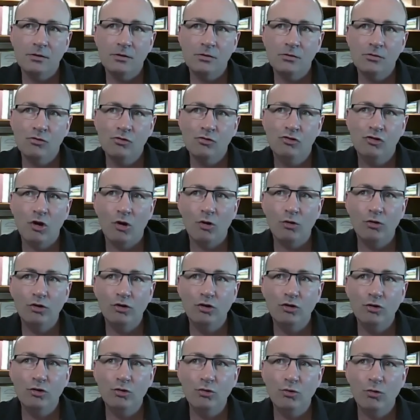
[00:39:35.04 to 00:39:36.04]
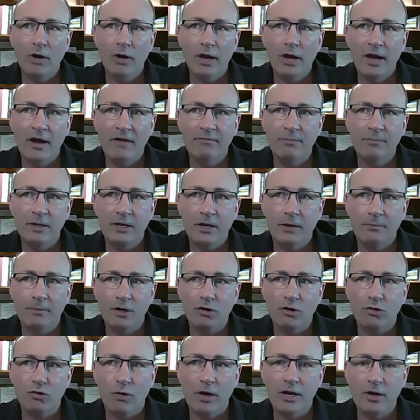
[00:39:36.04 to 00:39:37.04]
Joe, you have become a
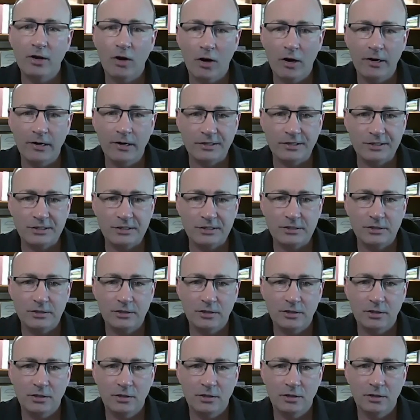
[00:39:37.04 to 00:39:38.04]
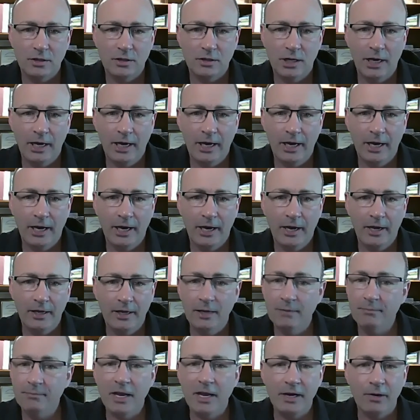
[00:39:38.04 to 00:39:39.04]
great artist
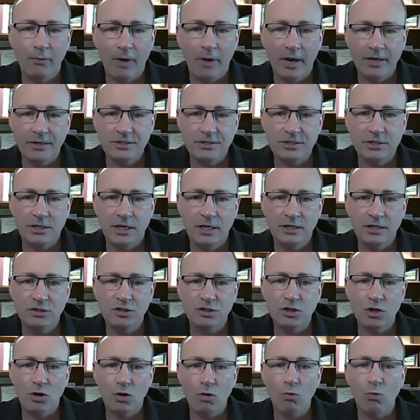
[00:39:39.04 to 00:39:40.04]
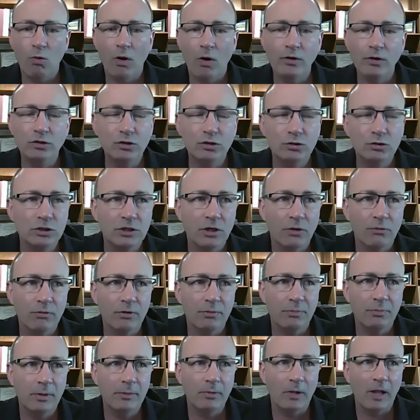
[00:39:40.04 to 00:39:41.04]
in many ways. And so why don't you share
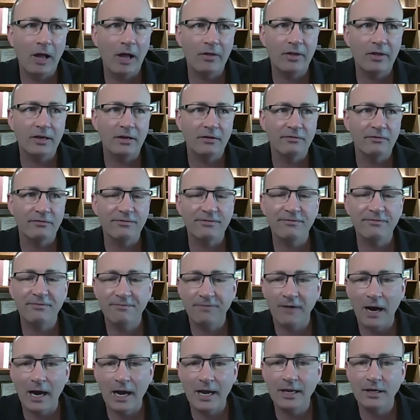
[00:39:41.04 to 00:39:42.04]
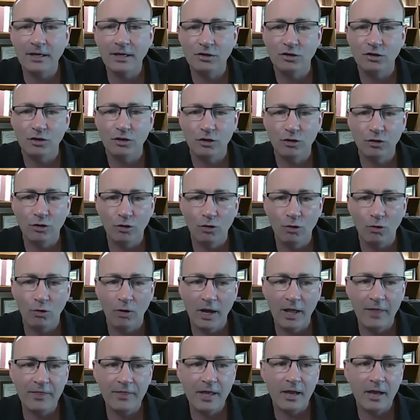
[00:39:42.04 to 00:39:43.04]
with people how they can find you,
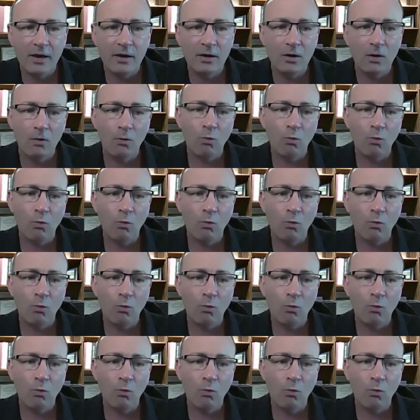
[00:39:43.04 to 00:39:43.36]
and then